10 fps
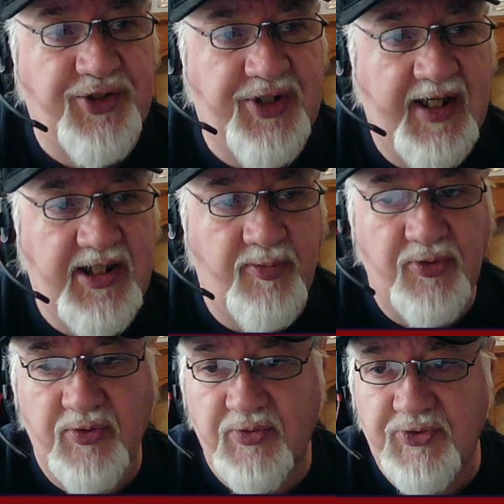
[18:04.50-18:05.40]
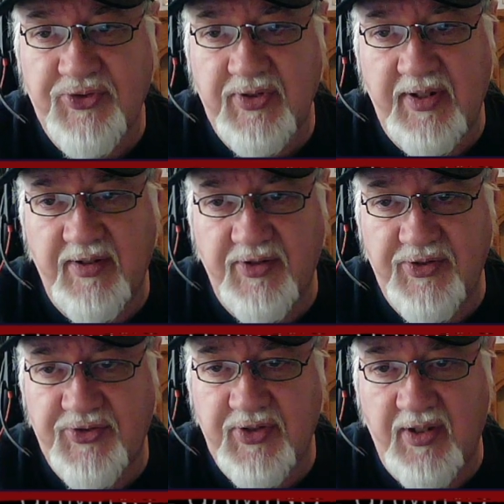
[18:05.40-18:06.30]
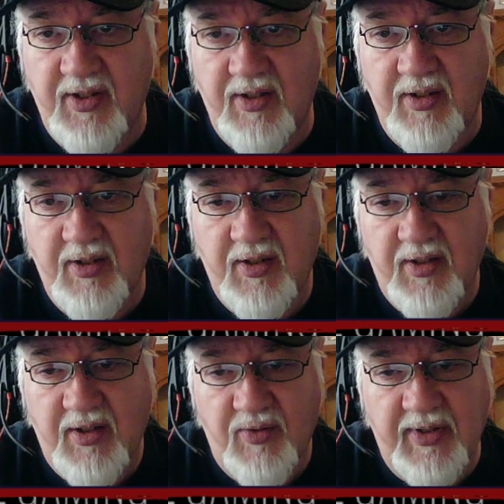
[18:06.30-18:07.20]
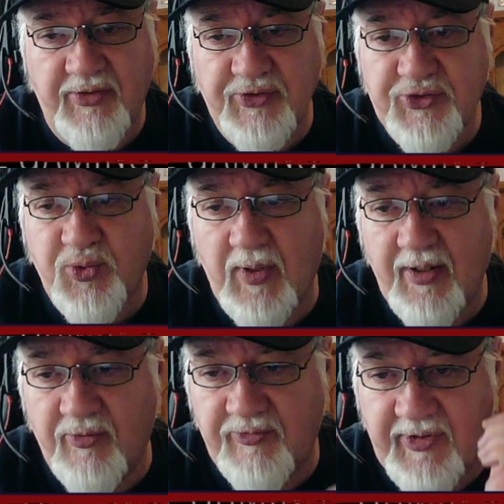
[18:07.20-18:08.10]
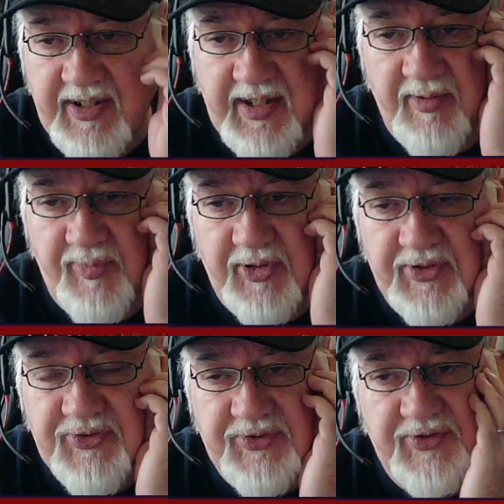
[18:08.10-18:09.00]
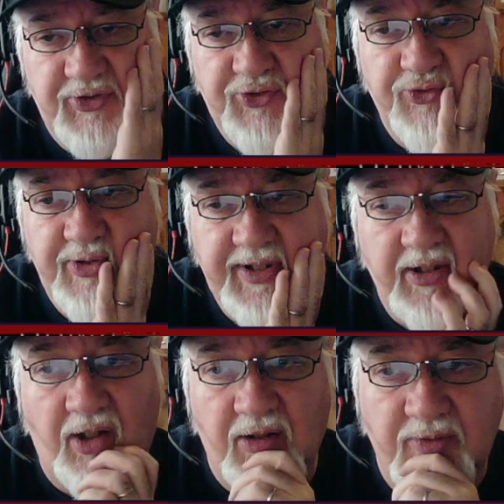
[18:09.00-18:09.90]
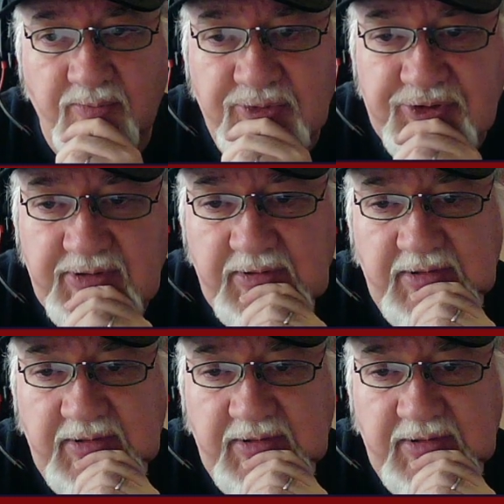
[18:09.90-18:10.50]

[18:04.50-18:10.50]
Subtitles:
tables, and there's 12 here, but there's 3 columns